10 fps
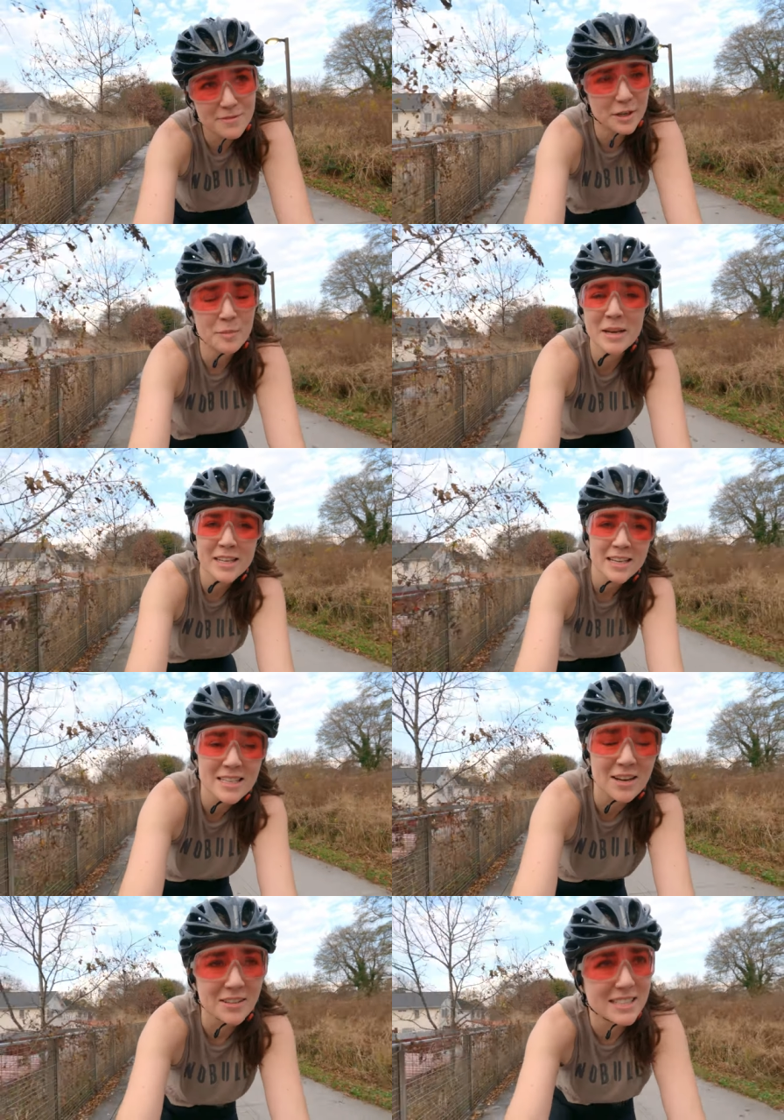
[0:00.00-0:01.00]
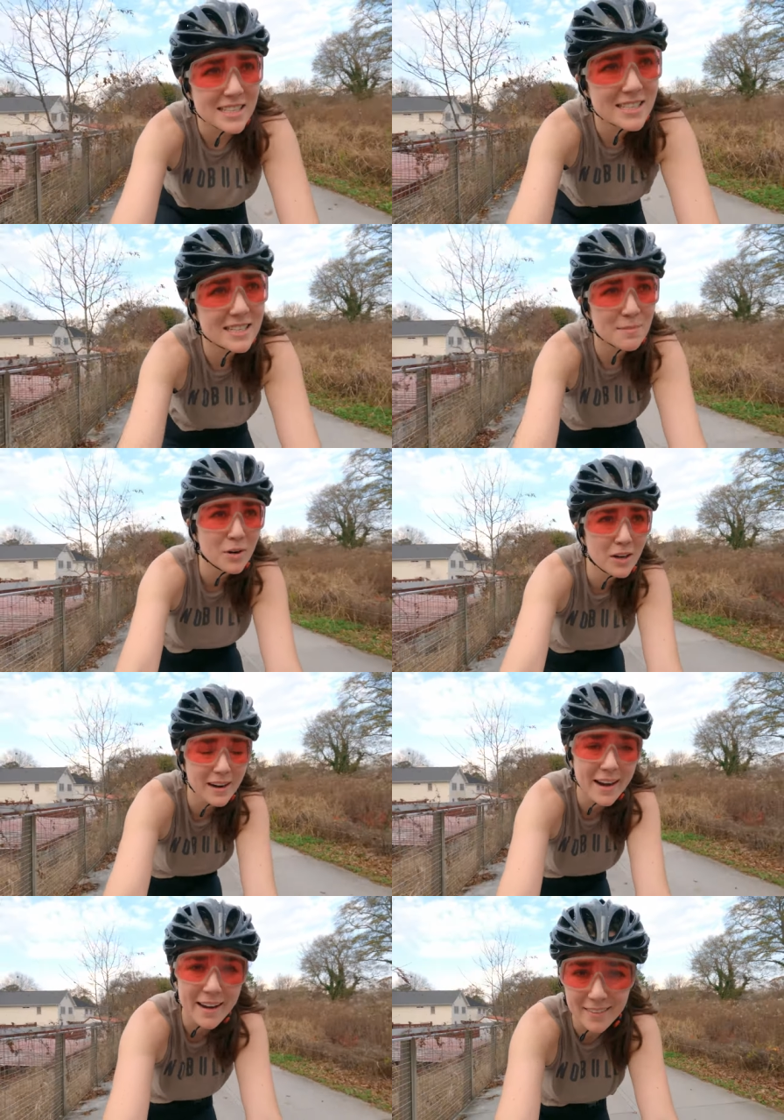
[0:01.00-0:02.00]
am filming this on
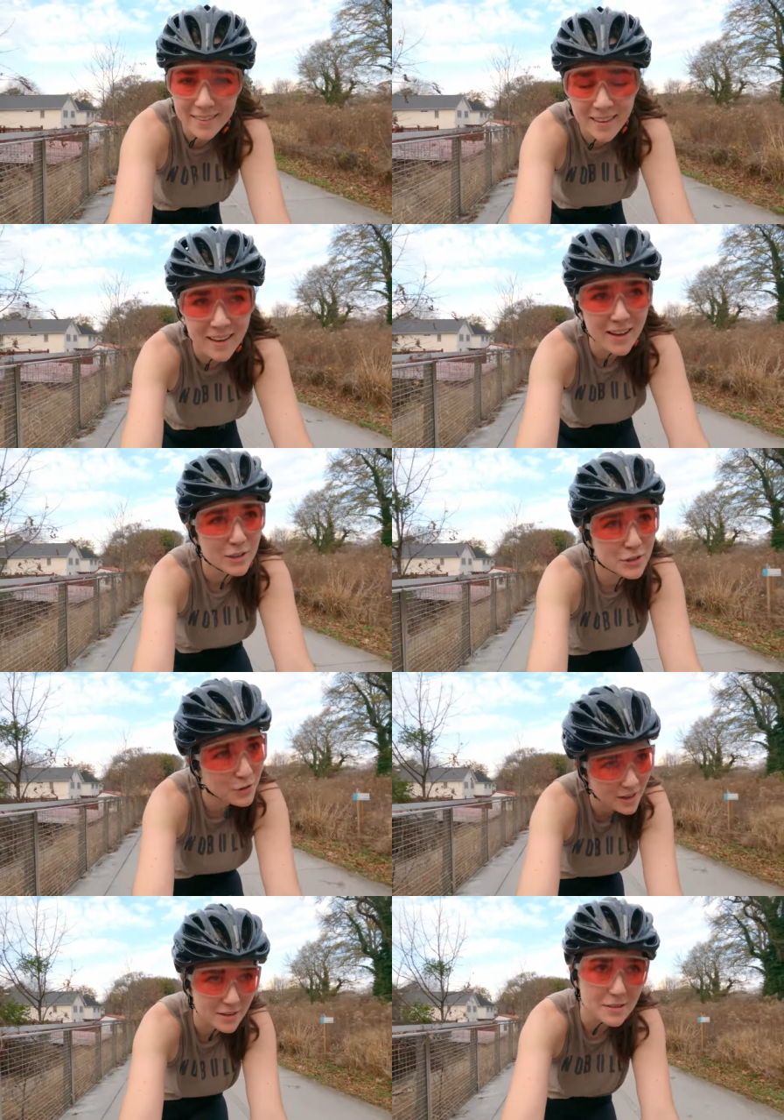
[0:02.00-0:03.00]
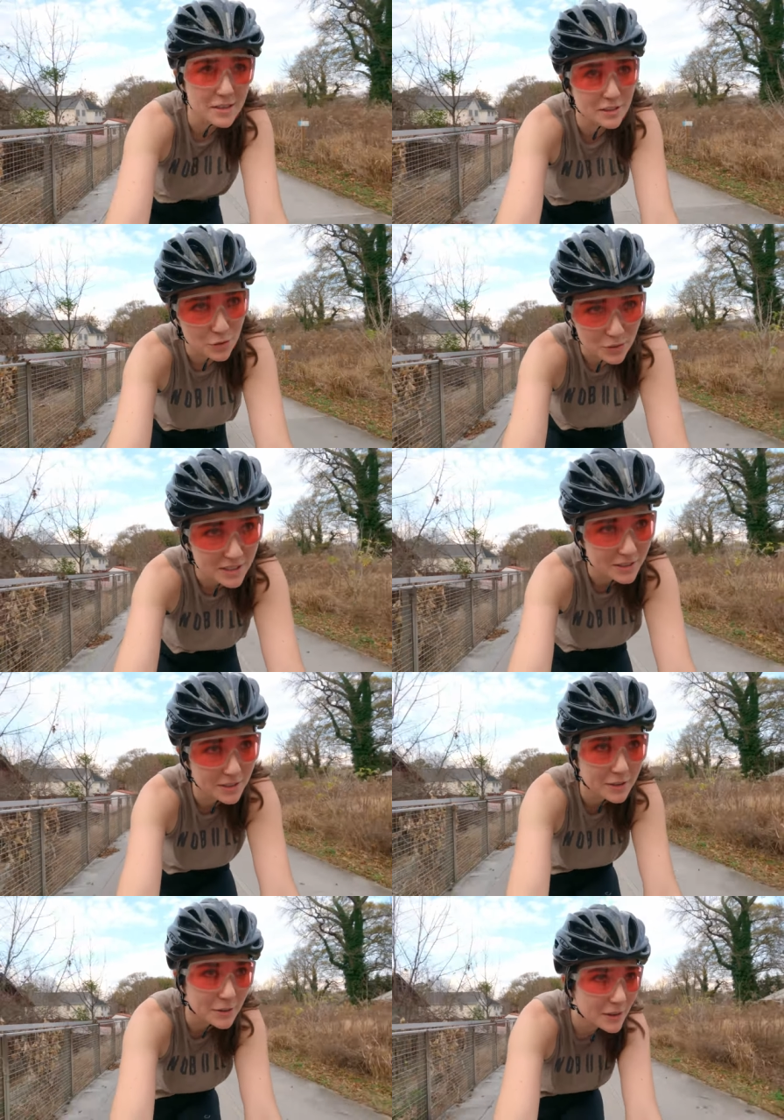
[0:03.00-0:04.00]
December 8th,
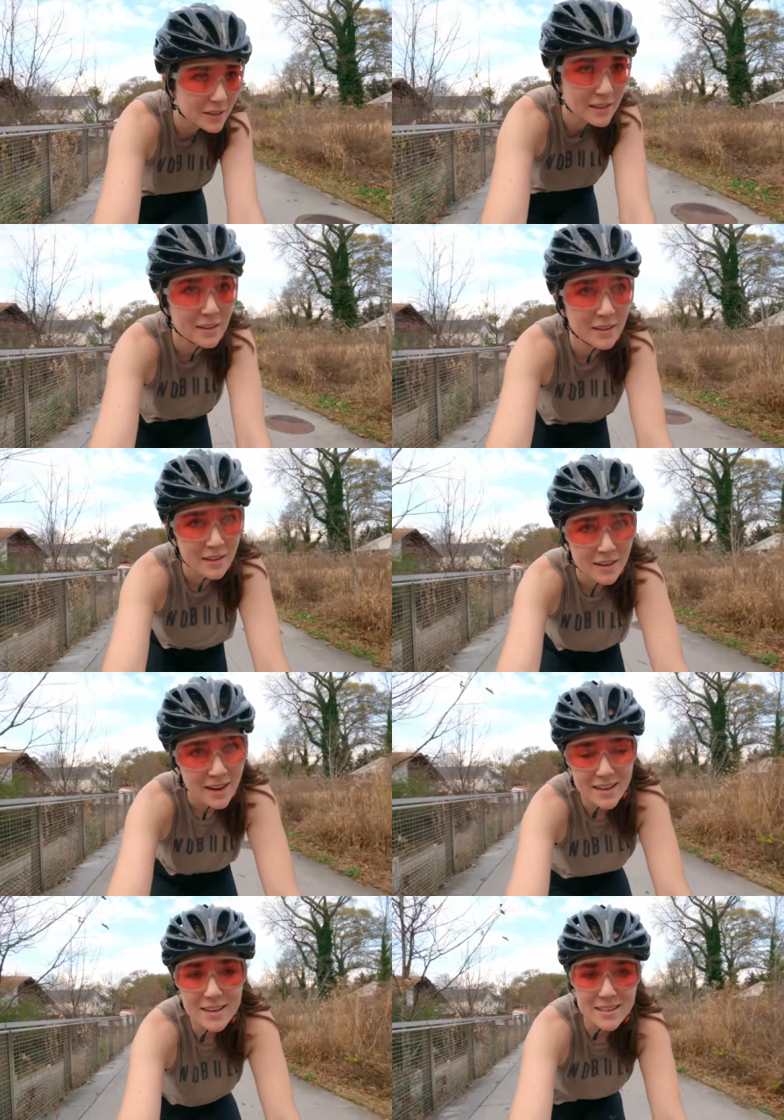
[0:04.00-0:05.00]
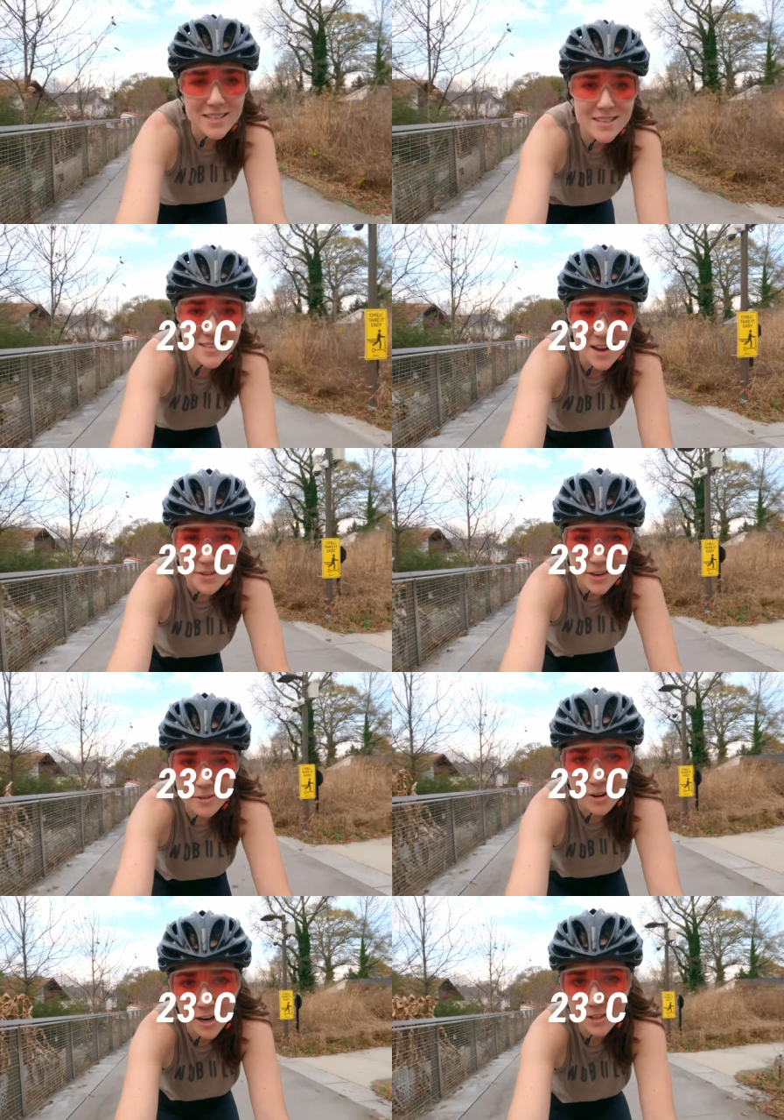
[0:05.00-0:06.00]
2022 and it is
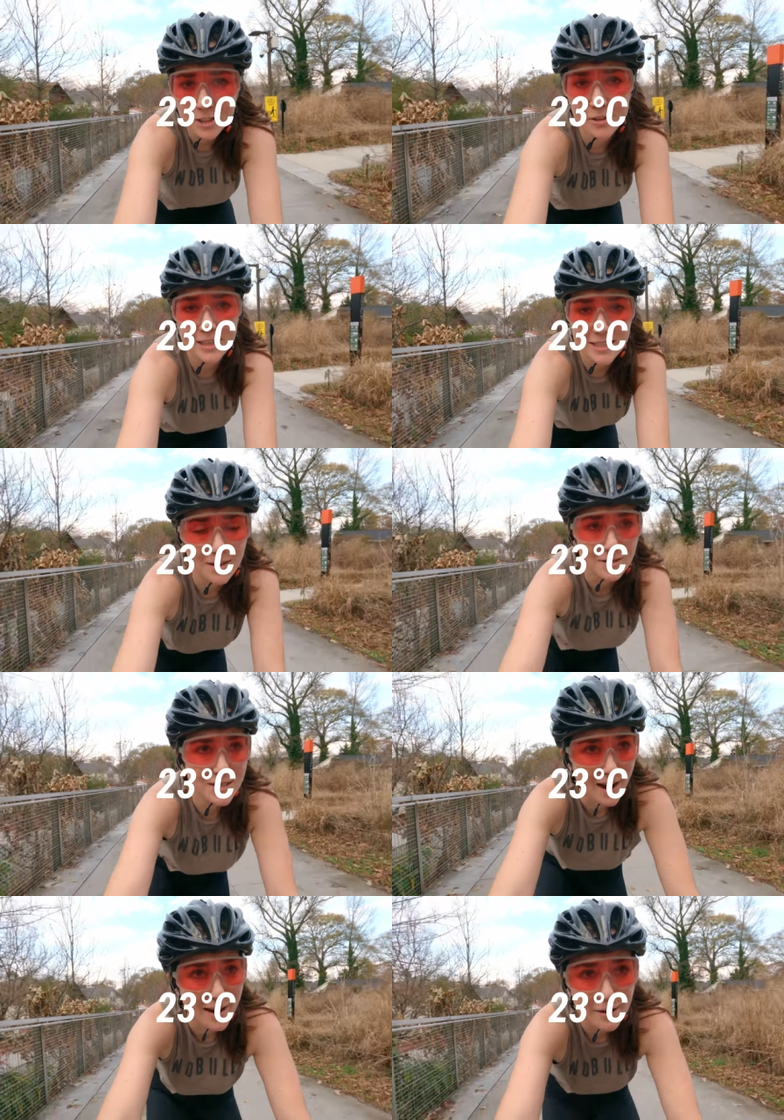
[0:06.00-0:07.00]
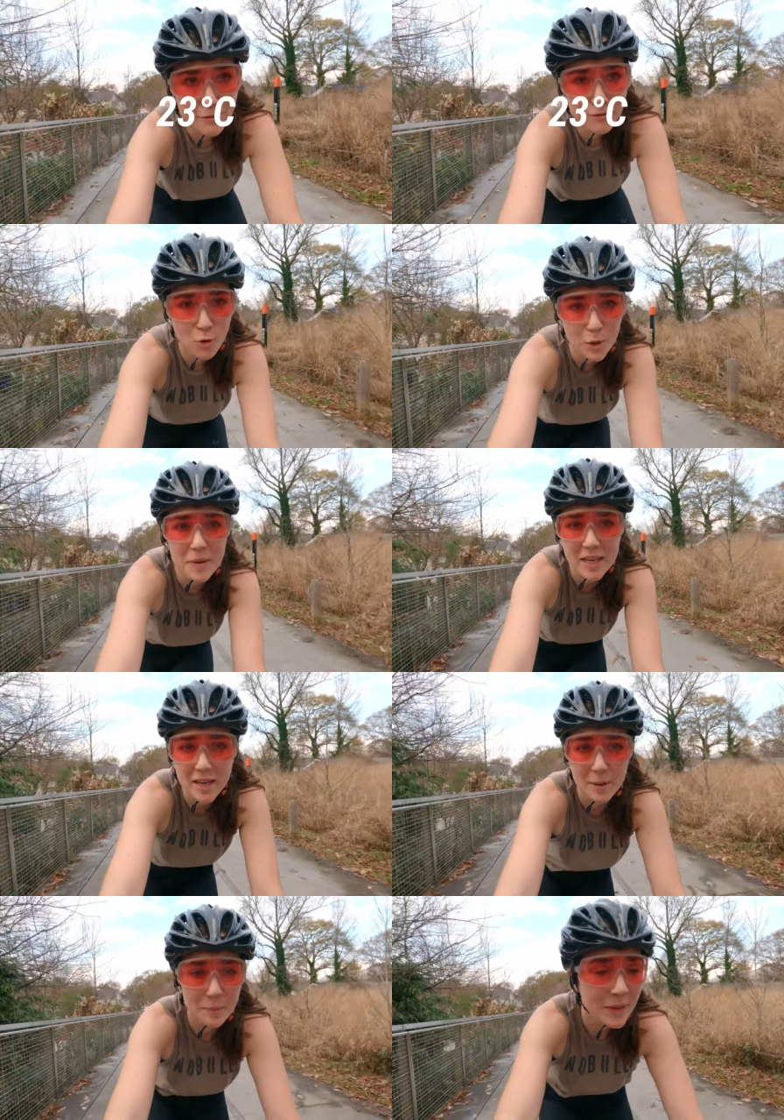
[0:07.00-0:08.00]
75 degrees outside at 4
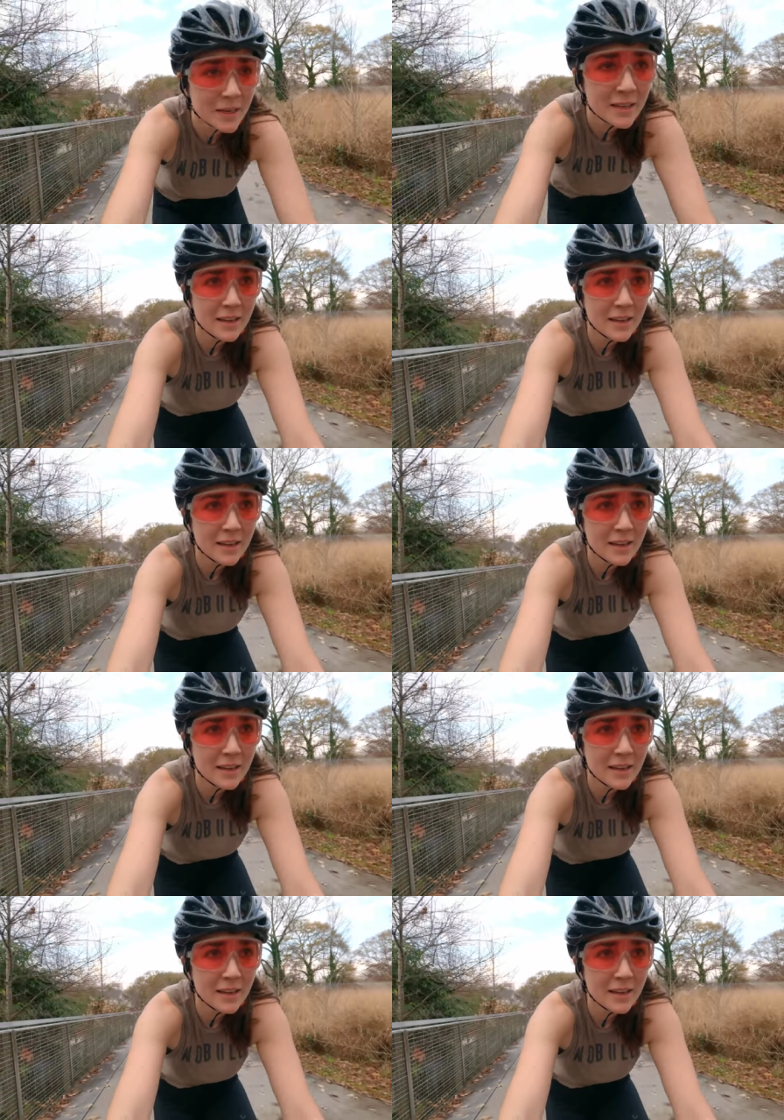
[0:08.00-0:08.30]
p.m.